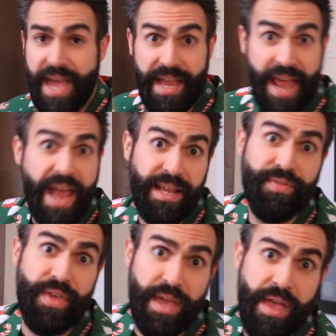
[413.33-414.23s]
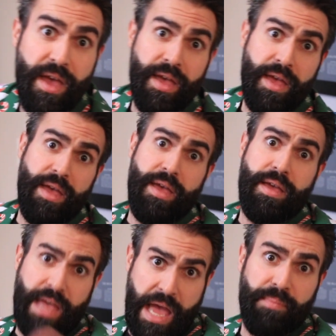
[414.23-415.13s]
and anything
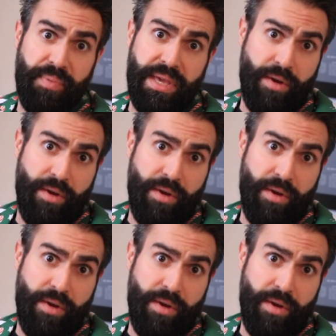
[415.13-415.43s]
can be